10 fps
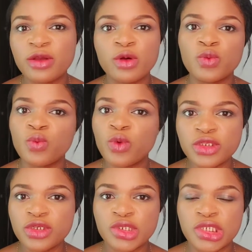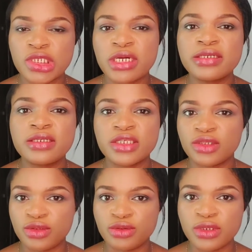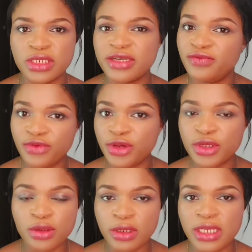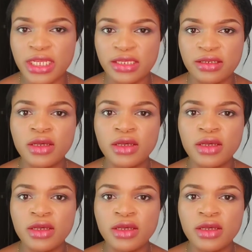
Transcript: on what your child is doing and viewing online.